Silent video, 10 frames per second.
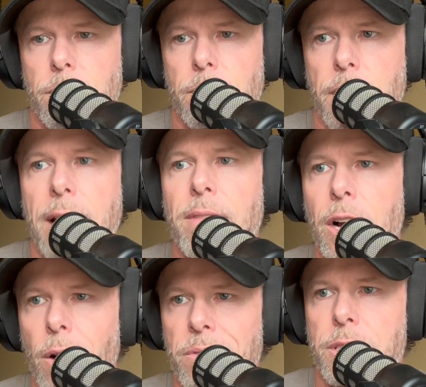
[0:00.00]
Have
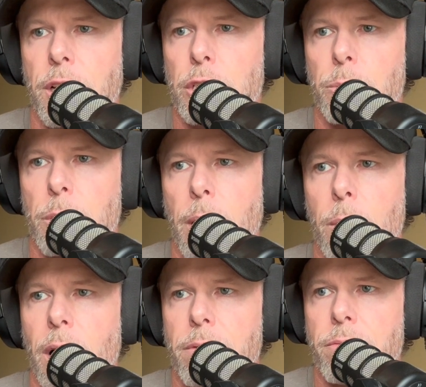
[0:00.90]
that conversation with my
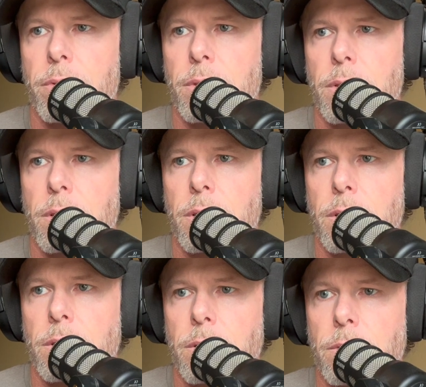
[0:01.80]
wife.
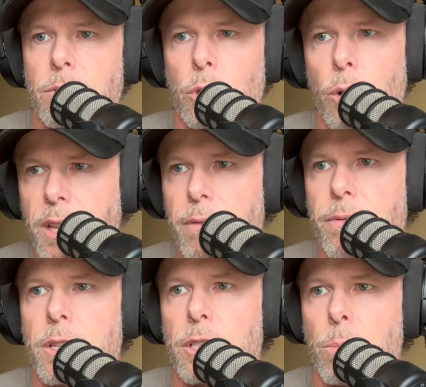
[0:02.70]
start that
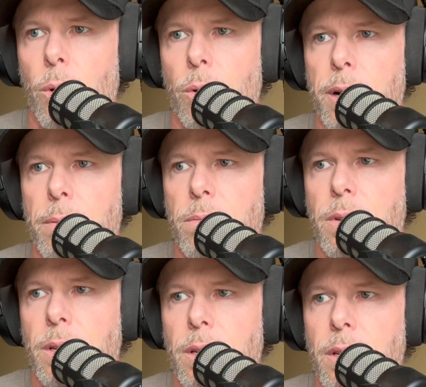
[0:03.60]
fitness program.
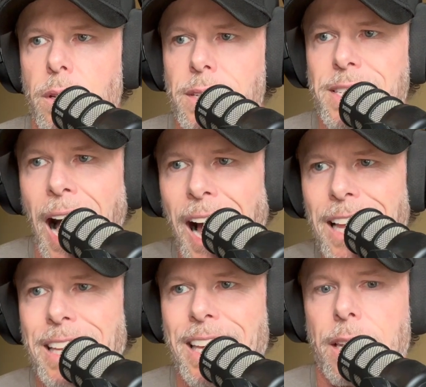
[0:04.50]

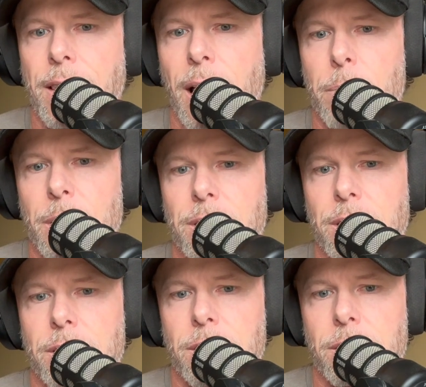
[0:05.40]
Dial in that business.